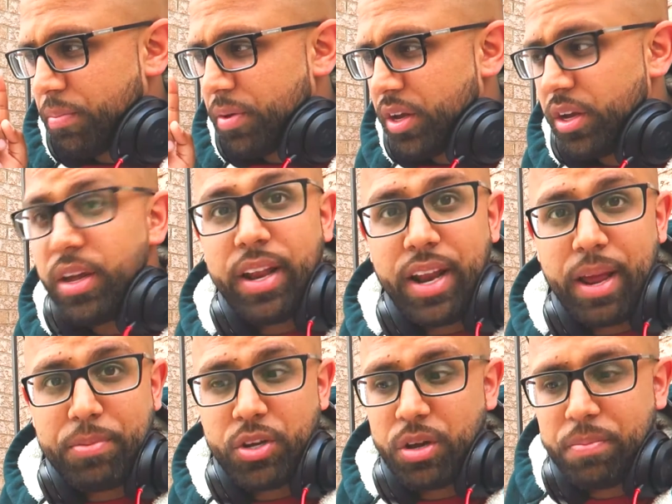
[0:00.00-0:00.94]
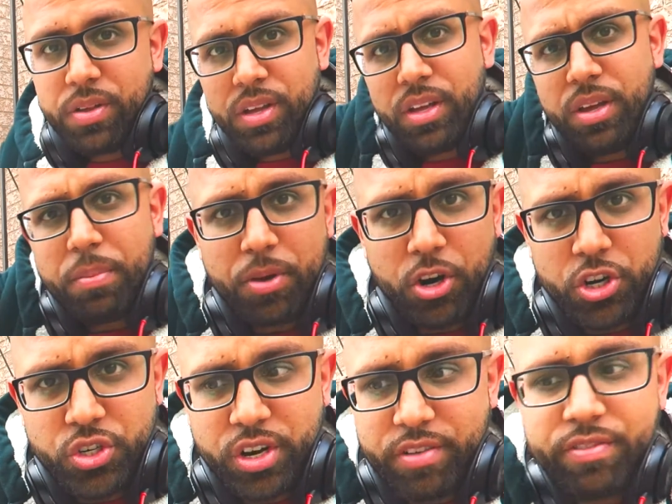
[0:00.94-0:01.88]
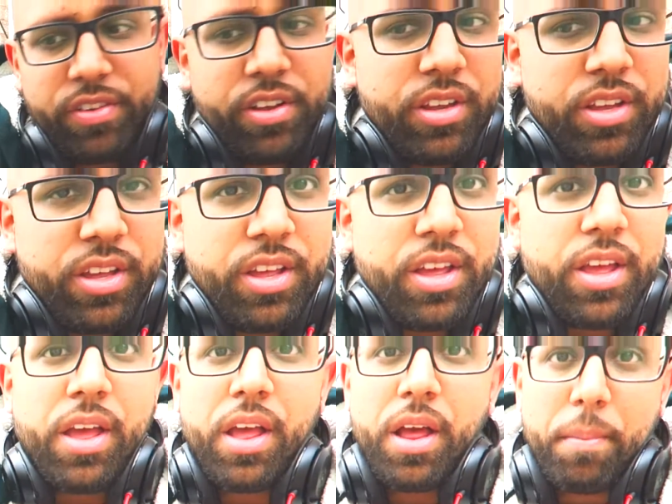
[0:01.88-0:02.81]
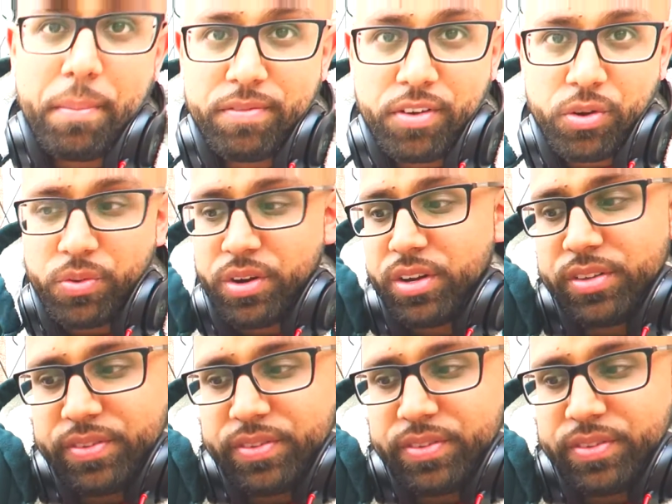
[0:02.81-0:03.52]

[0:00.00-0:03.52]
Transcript: got my laptop, my hard drive, my phone,